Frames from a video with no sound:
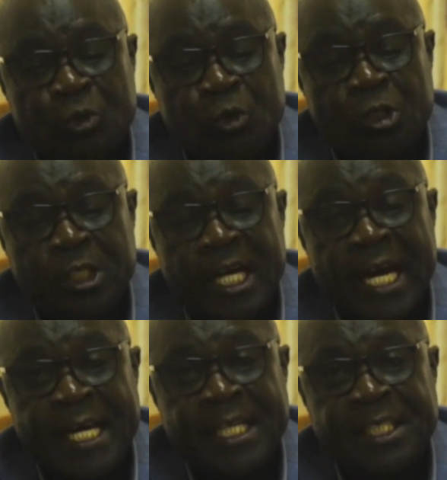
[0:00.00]
hold
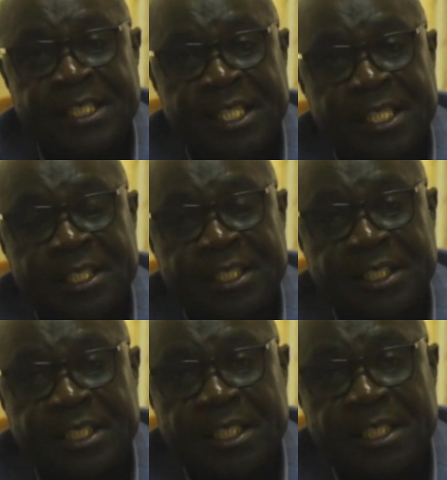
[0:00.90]
high
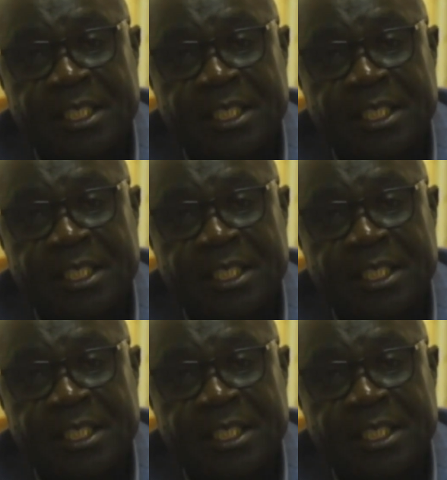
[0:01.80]
integrity